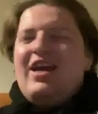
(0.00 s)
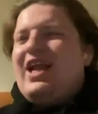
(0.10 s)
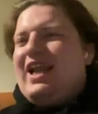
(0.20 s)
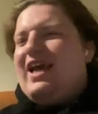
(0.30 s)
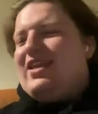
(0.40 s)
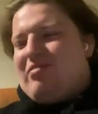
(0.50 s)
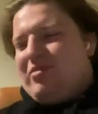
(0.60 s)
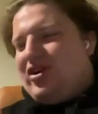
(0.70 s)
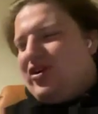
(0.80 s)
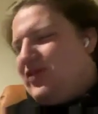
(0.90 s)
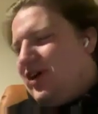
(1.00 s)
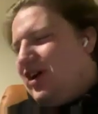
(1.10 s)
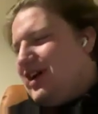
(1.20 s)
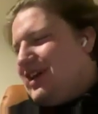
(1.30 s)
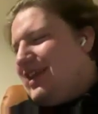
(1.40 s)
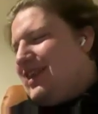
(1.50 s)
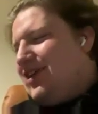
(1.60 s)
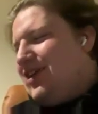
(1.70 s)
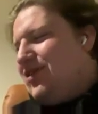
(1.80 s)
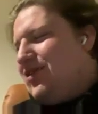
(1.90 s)
Let's move on
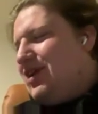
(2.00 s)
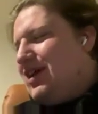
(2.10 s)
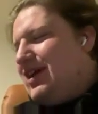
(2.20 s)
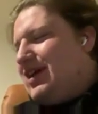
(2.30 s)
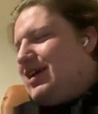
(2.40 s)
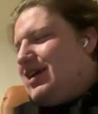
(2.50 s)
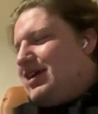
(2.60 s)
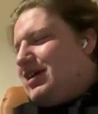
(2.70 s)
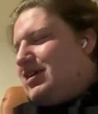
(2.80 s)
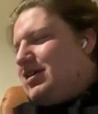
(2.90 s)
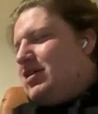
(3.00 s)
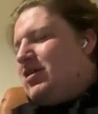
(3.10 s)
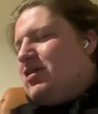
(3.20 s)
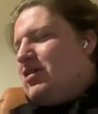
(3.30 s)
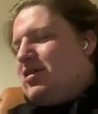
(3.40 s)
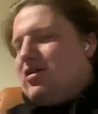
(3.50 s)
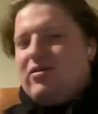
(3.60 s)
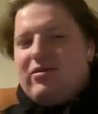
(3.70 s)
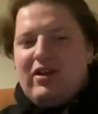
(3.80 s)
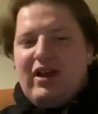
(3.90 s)
to
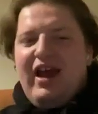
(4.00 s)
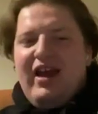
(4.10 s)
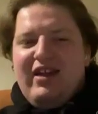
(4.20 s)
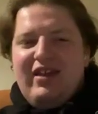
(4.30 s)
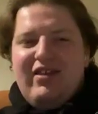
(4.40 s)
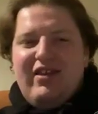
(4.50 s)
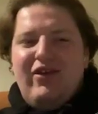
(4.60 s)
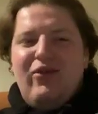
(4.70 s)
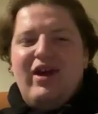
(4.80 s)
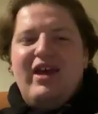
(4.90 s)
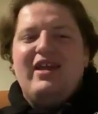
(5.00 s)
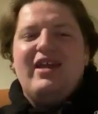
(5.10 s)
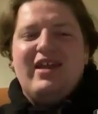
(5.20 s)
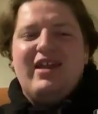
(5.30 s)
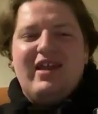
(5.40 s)
the Lions away.